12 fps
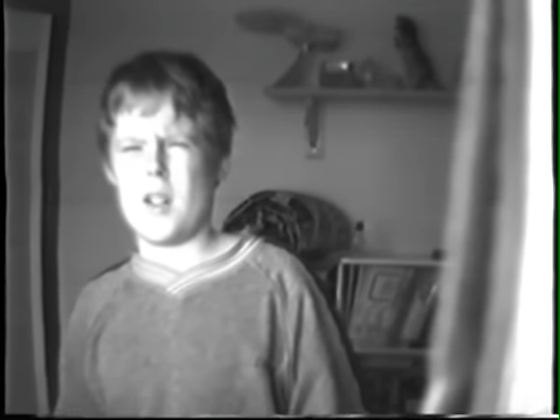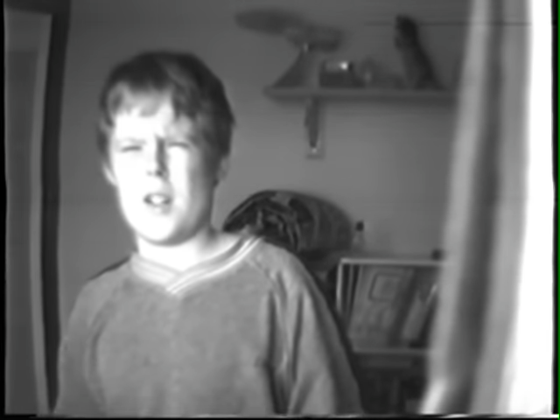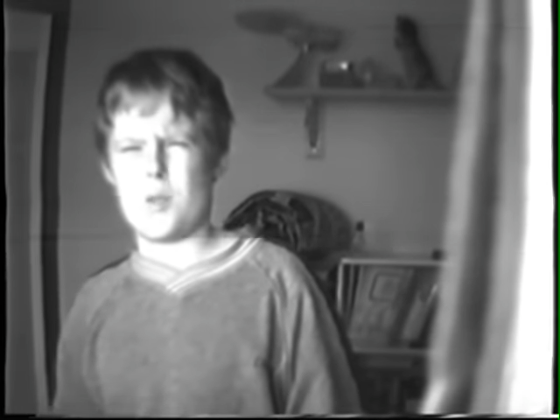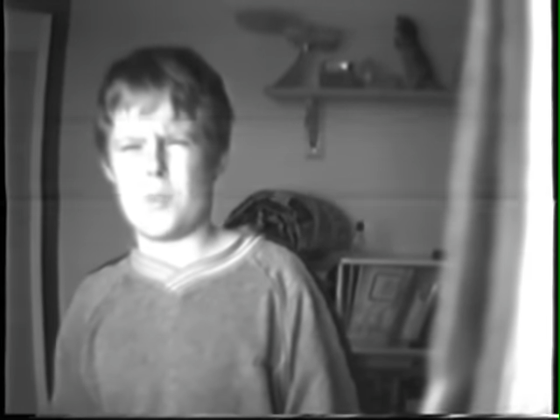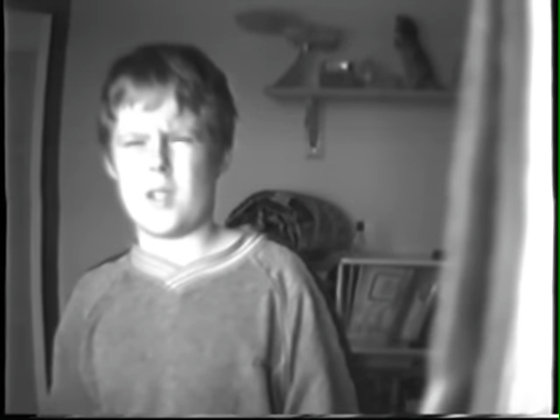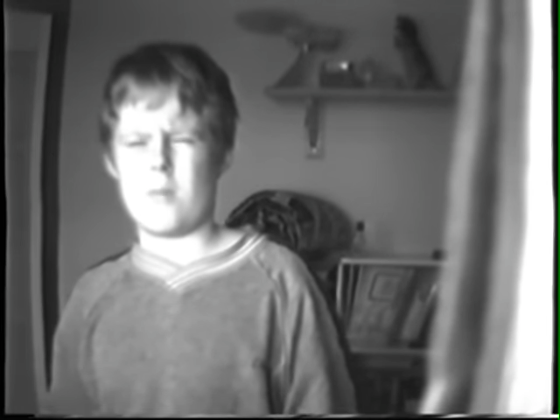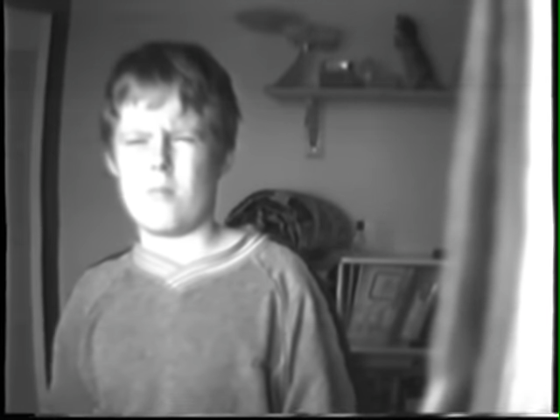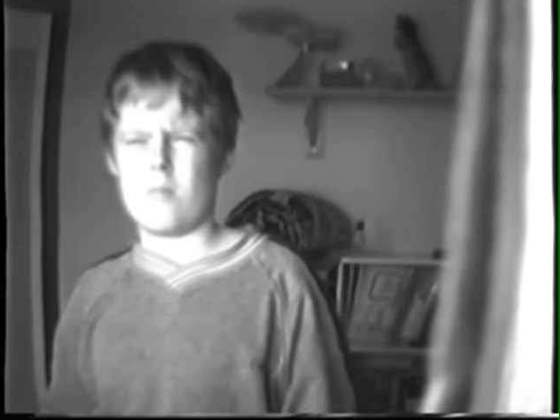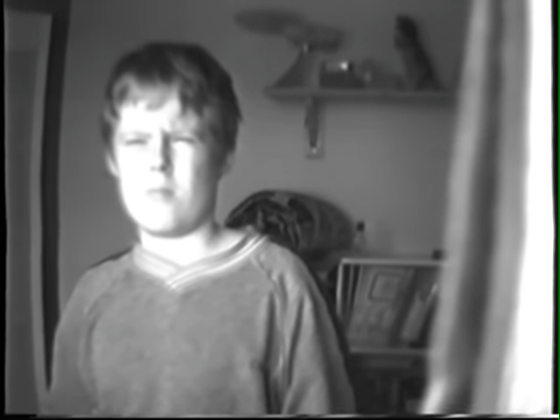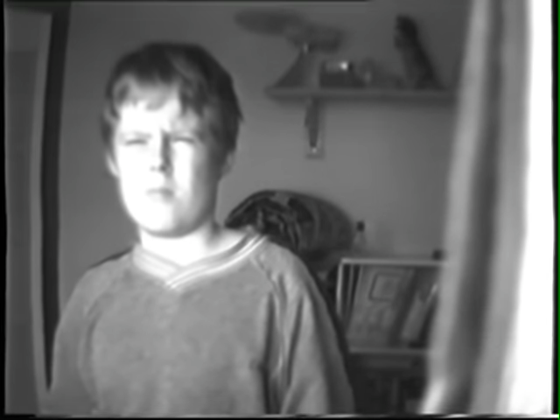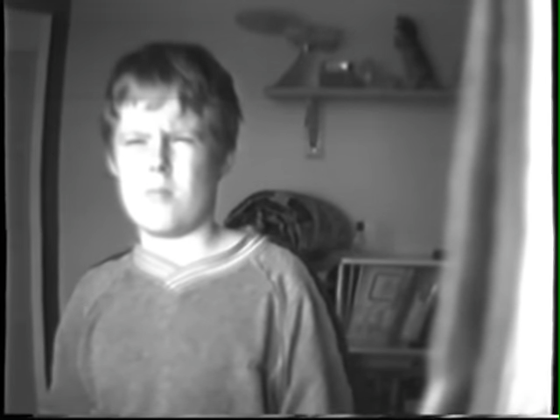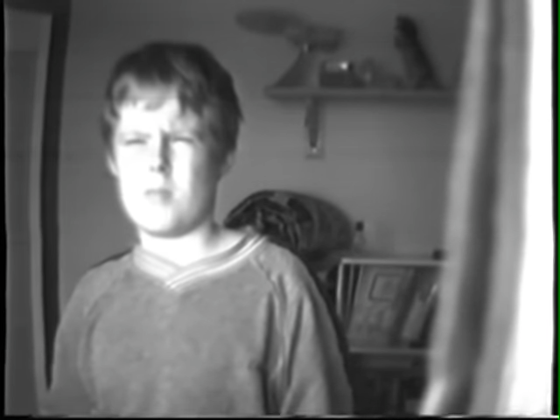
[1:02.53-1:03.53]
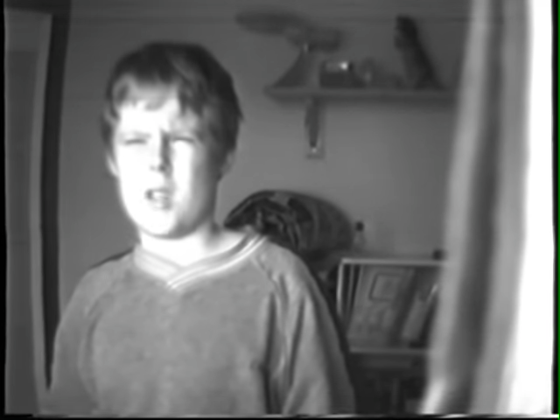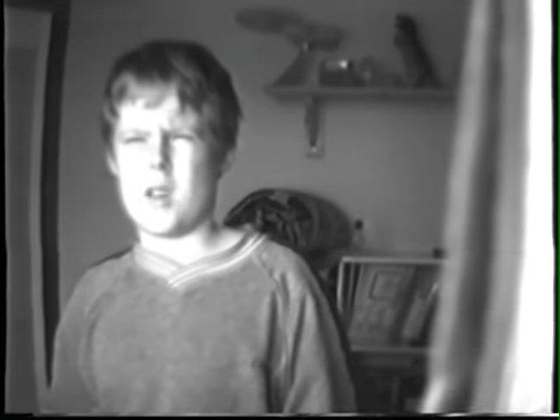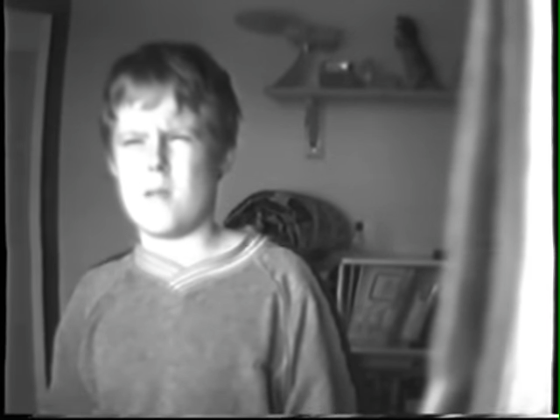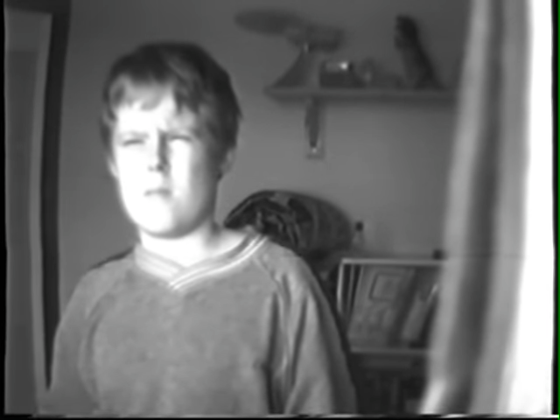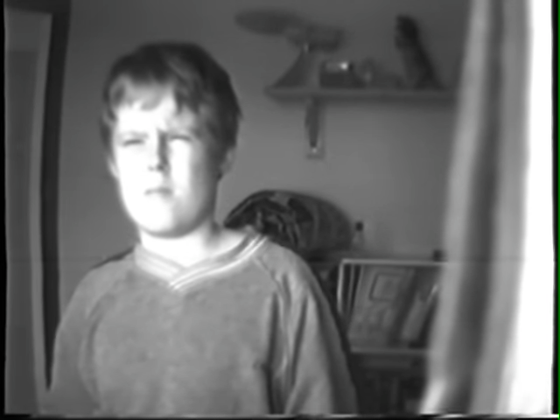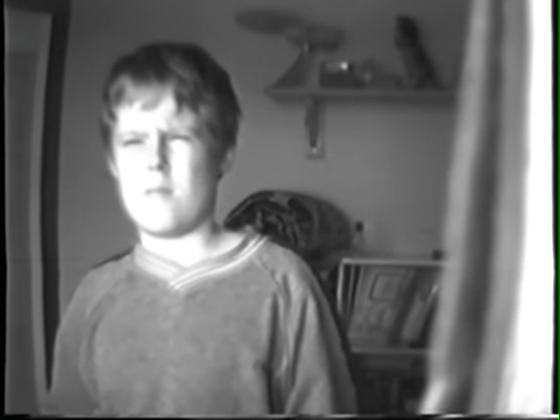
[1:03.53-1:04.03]
What else was
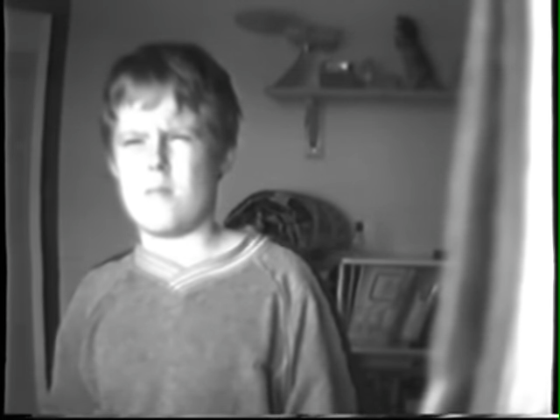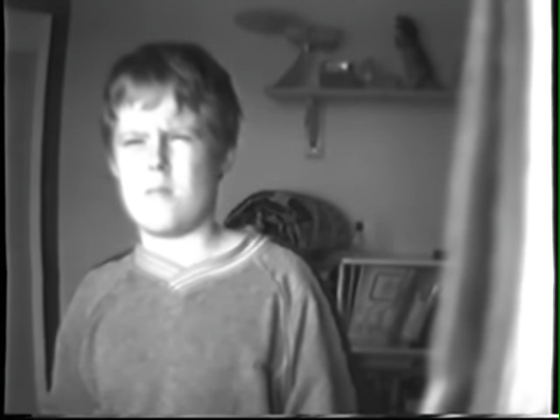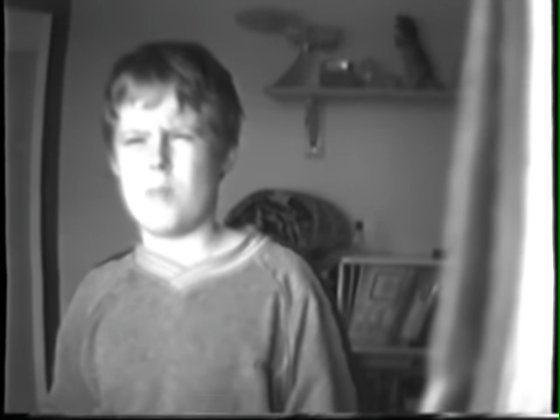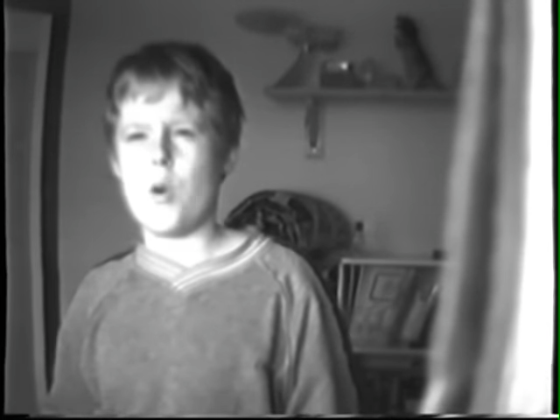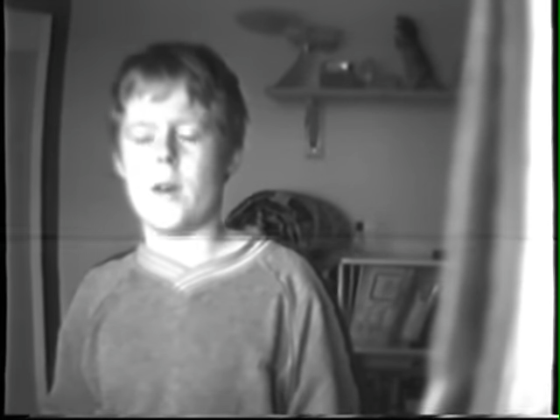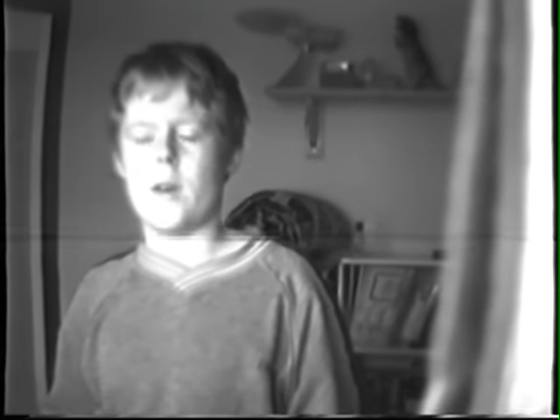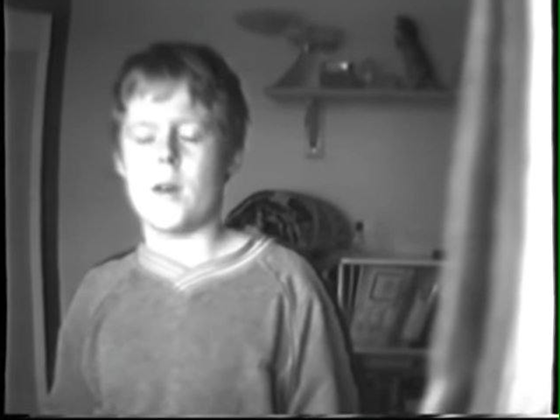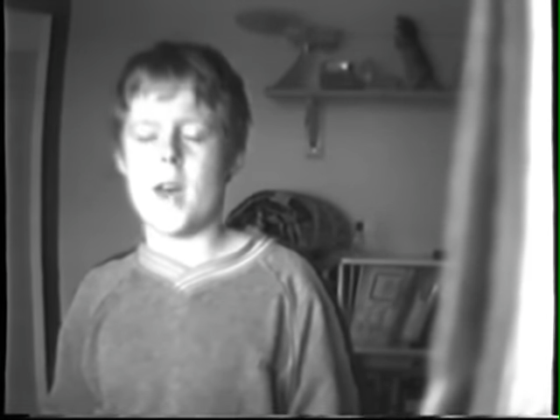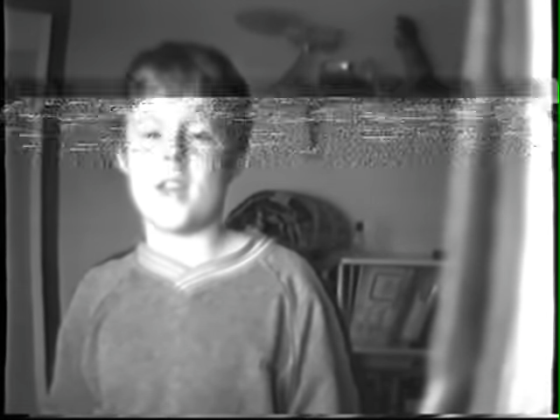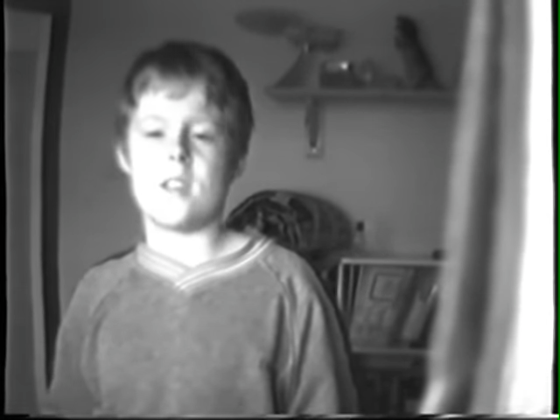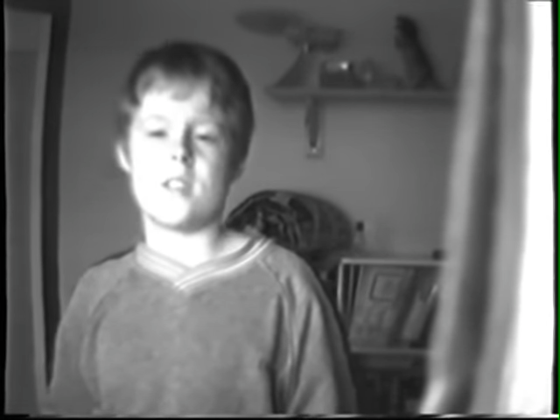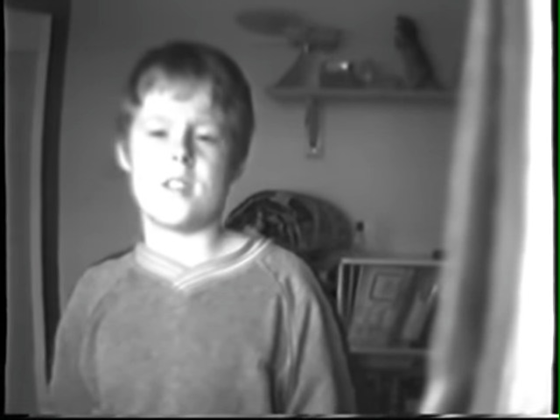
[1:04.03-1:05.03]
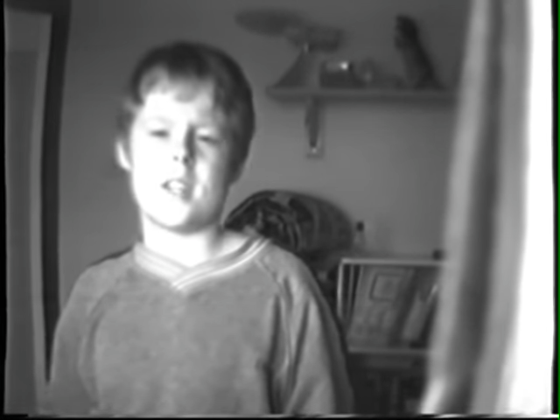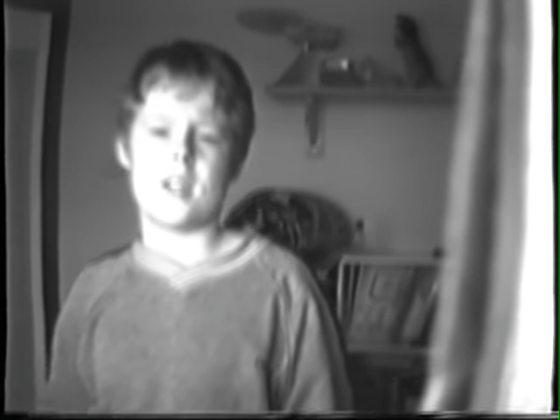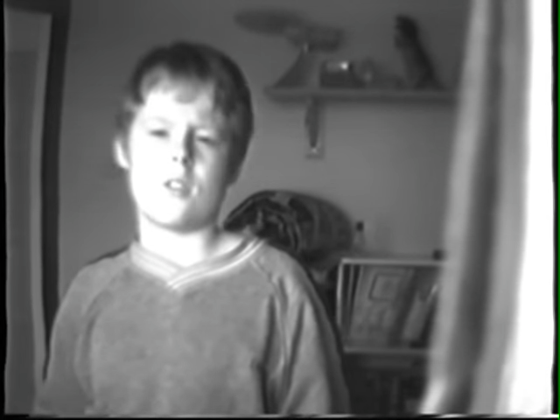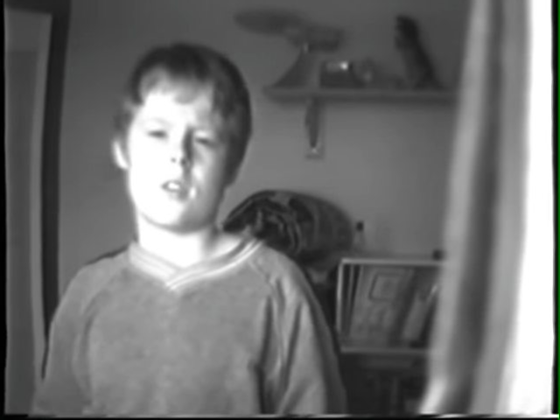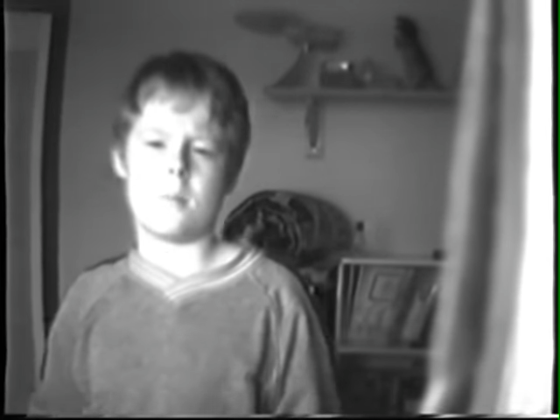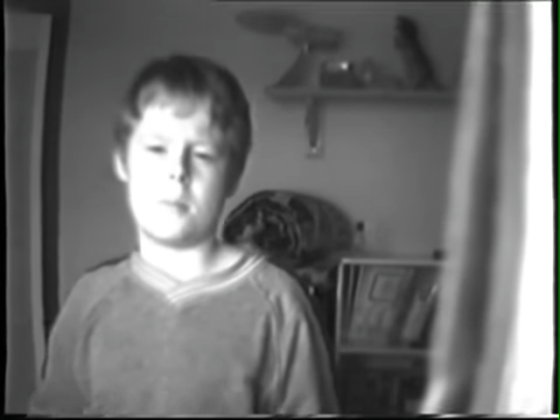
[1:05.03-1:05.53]
it?
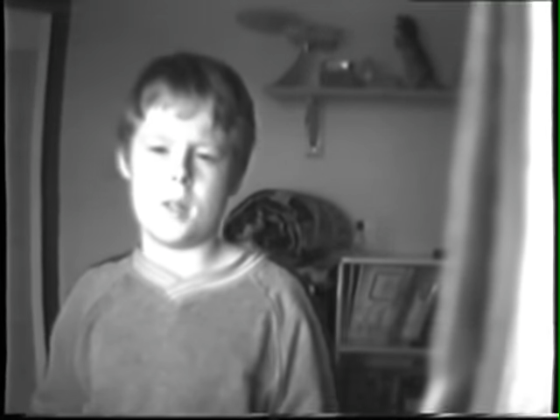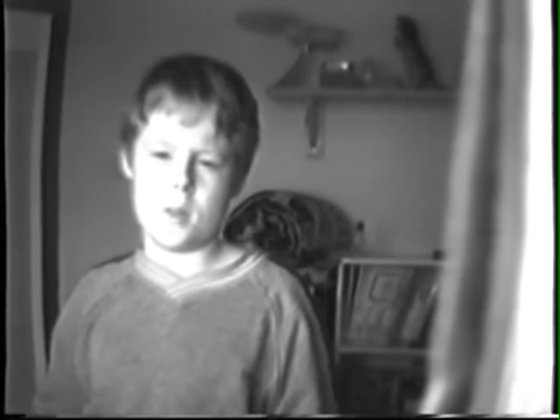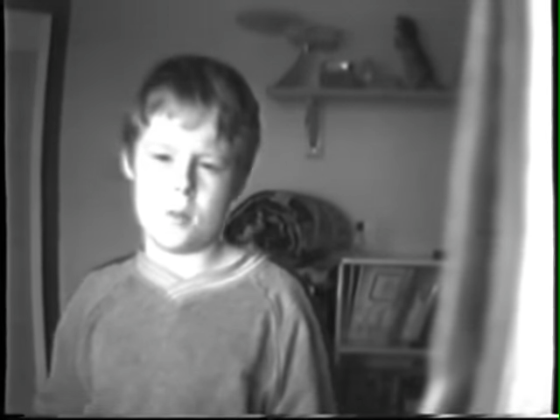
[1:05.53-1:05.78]
Editing on the